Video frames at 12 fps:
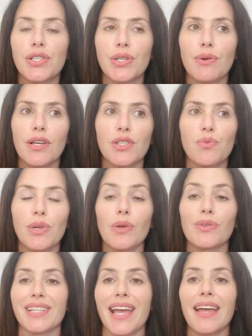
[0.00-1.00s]
to us, we
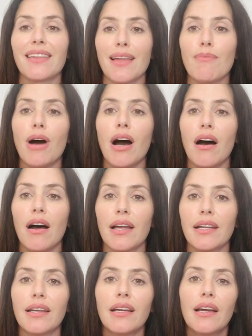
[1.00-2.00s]
don't take them on